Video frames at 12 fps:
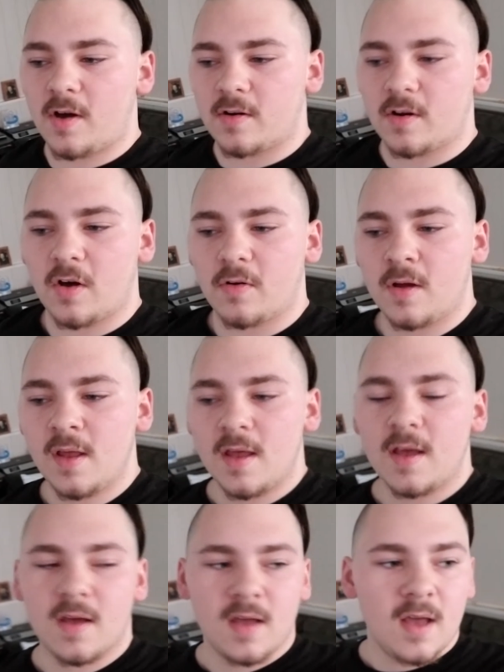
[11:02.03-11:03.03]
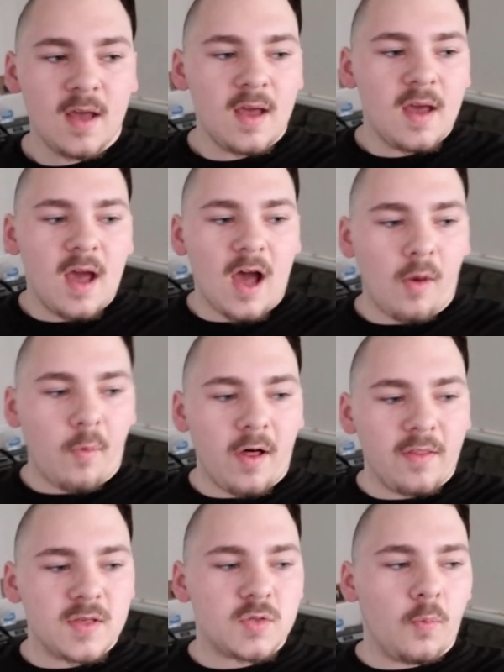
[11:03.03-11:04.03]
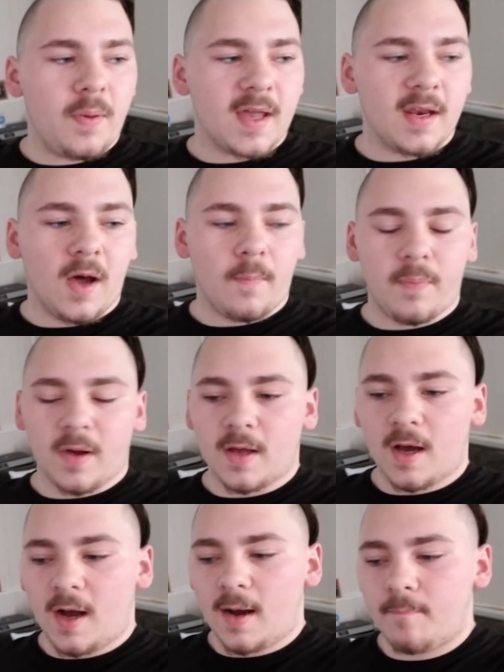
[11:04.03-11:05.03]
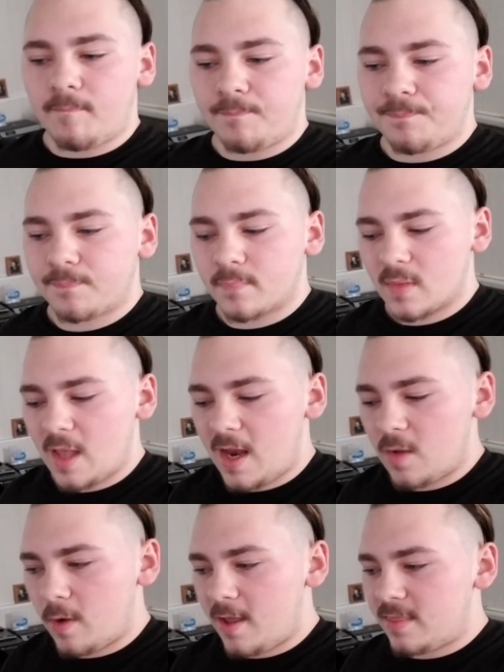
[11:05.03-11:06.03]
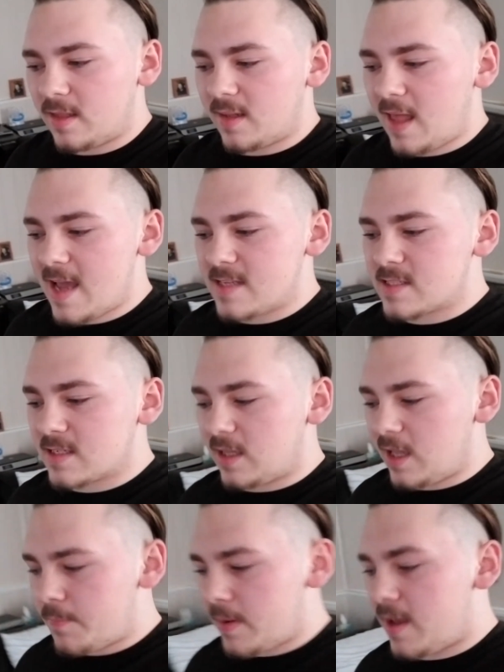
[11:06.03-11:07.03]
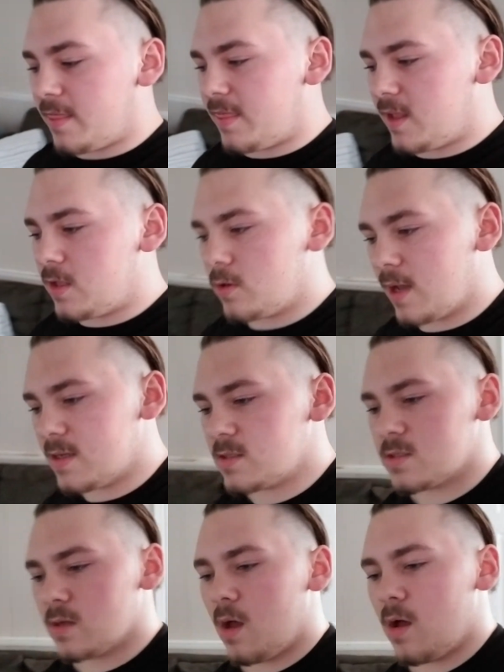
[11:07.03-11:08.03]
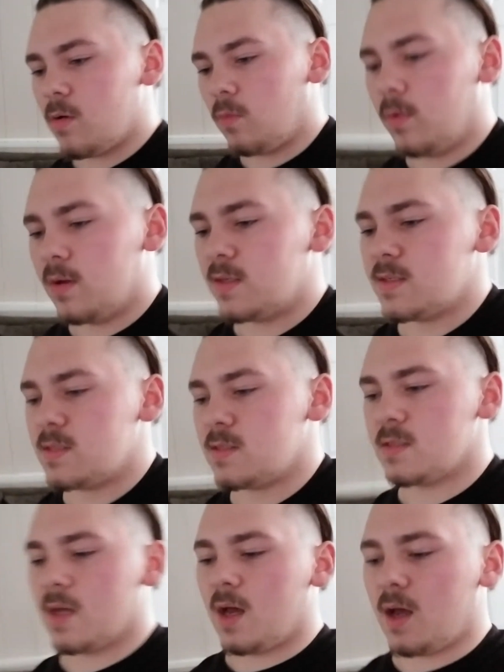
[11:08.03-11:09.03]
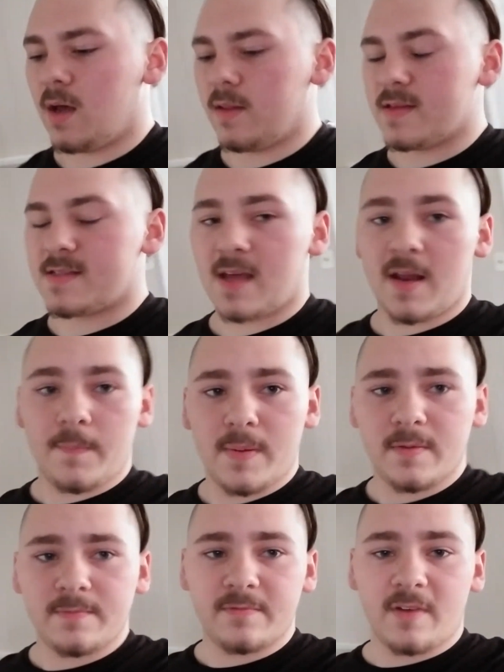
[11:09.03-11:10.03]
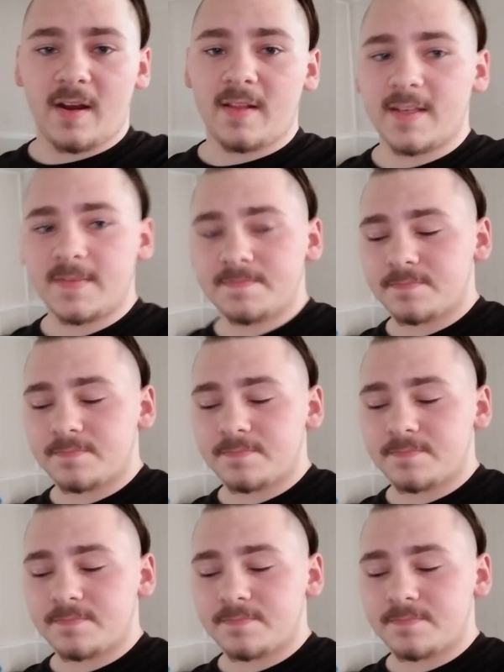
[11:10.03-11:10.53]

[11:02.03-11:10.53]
don't know how well this will pick it up. But anyway, the last clip I think you guys saw was the setup finally,